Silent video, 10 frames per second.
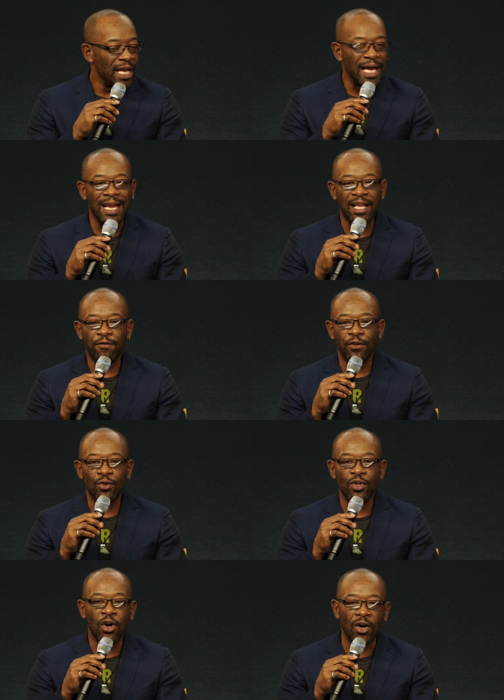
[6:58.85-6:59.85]
And if
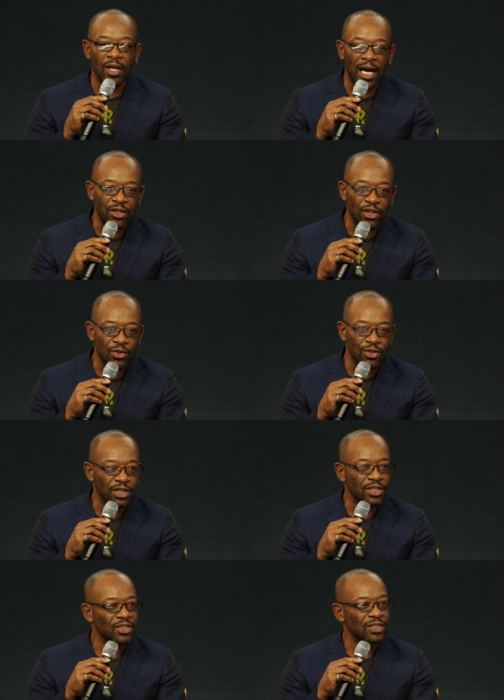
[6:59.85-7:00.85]
you're not
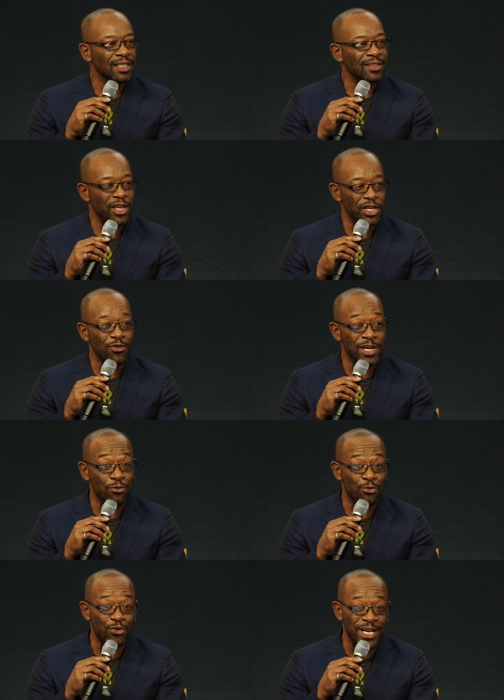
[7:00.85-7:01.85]
unconscious, then you're in a
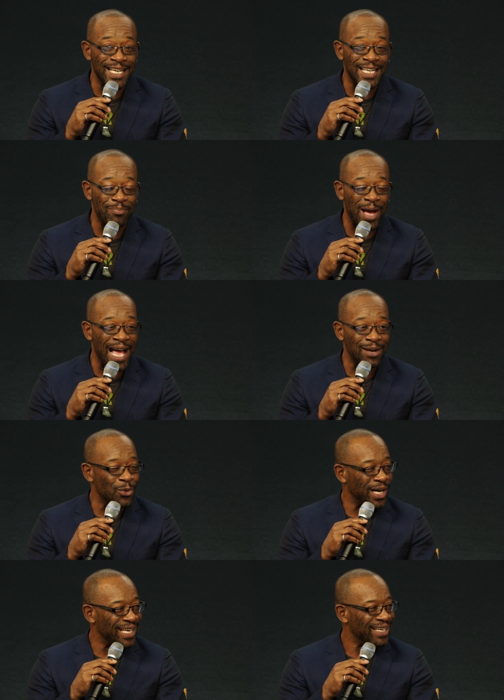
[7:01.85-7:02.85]
really bad
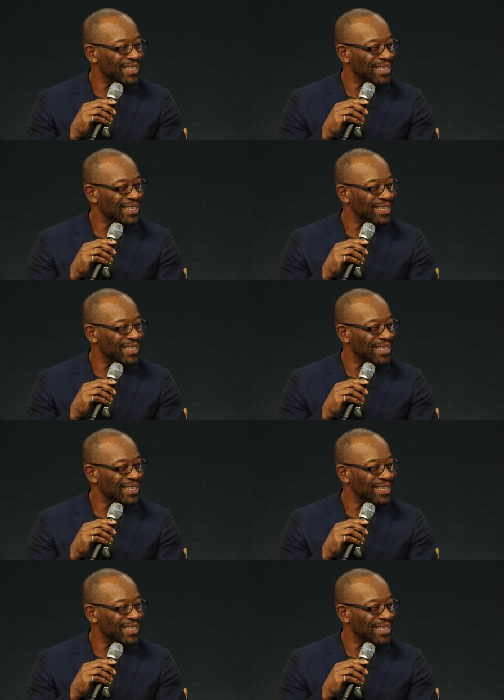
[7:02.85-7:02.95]
way.